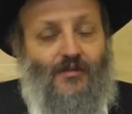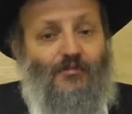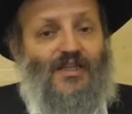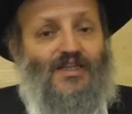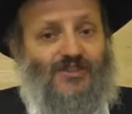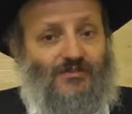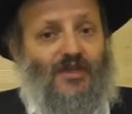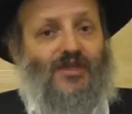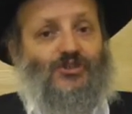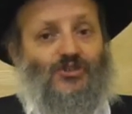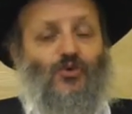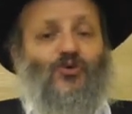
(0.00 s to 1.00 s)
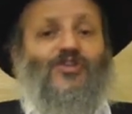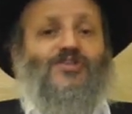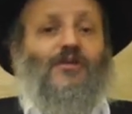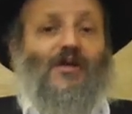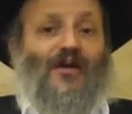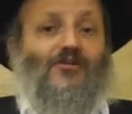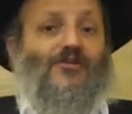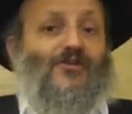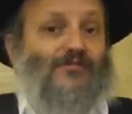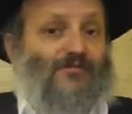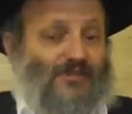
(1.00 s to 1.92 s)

But there's many stories about,